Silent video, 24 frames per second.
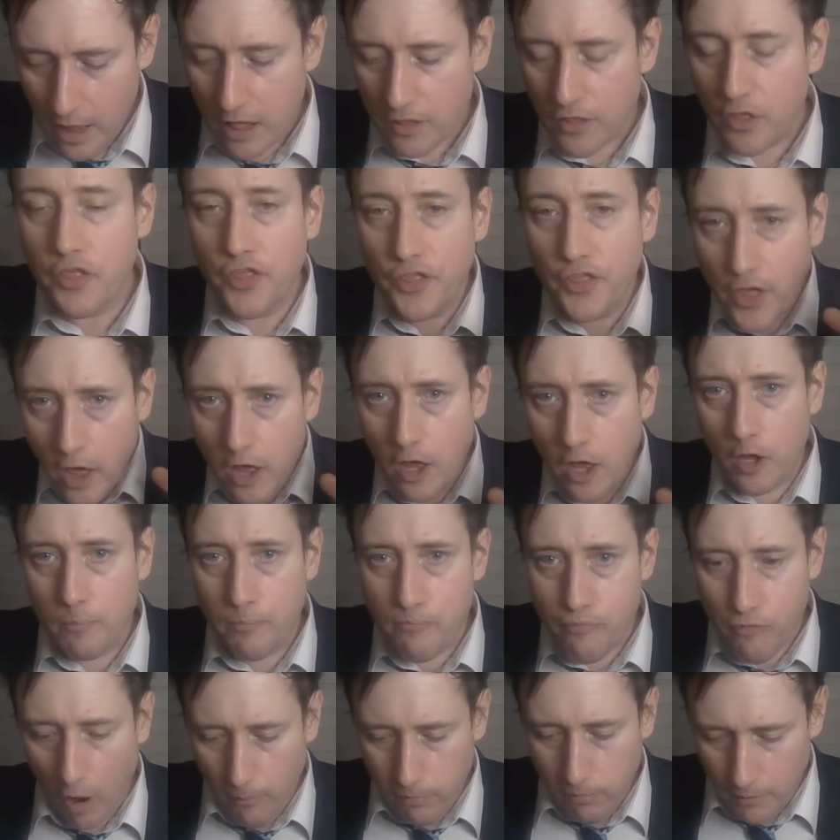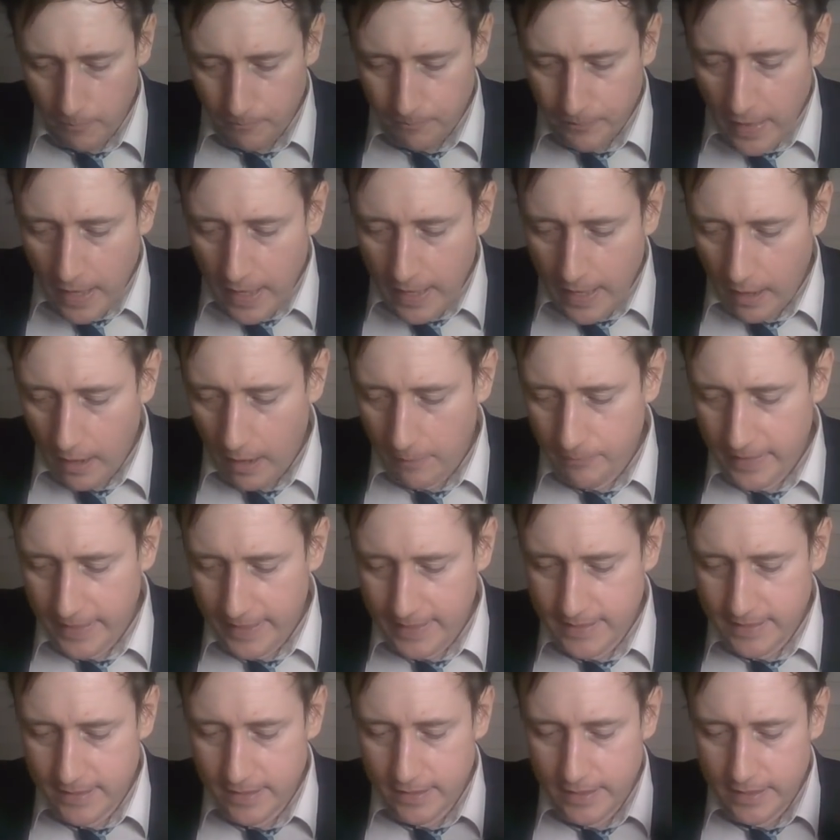The third problem
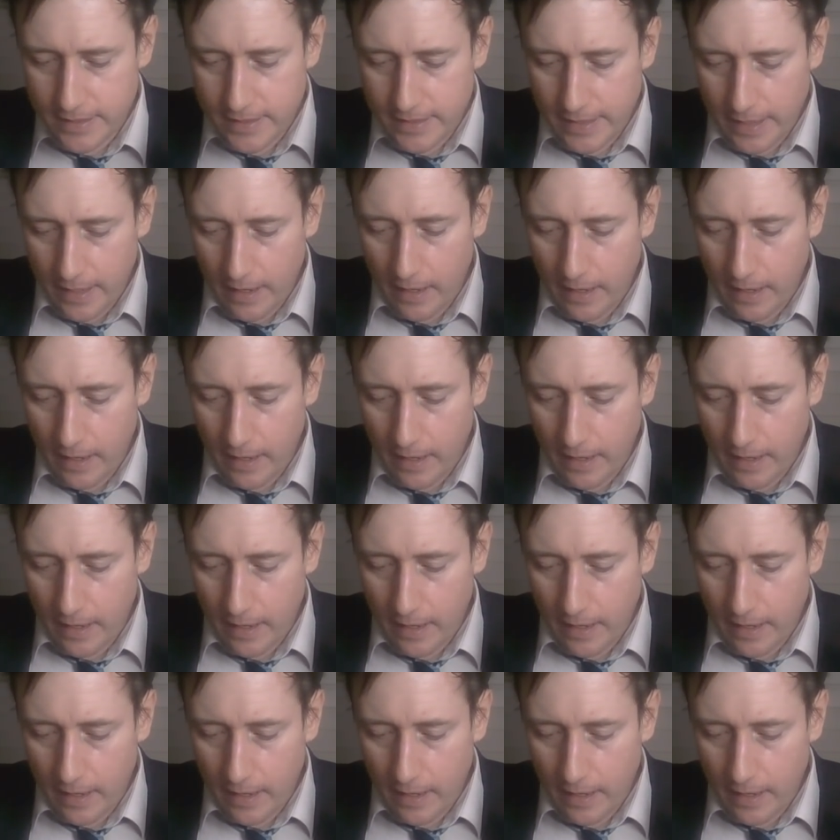is that it